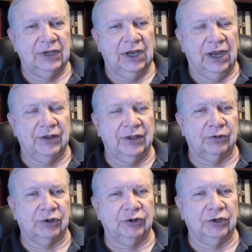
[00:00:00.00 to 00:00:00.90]
and then
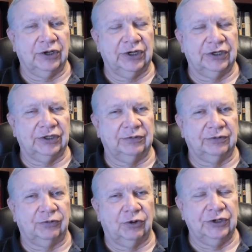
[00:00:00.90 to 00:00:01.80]
we're going to look at some of
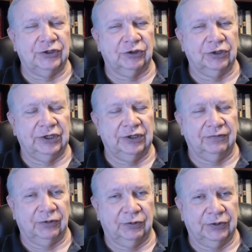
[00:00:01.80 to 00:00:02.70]
Freud's early
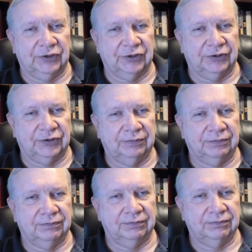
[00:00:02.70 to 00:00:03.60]
influences.
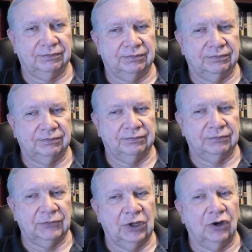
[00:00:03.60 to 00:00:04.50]

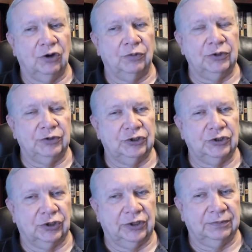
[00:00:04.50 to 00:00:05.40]
Hope you
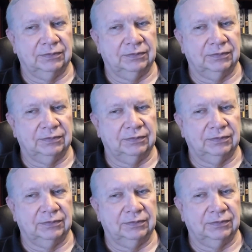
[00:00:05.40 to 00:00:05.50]
enjoy.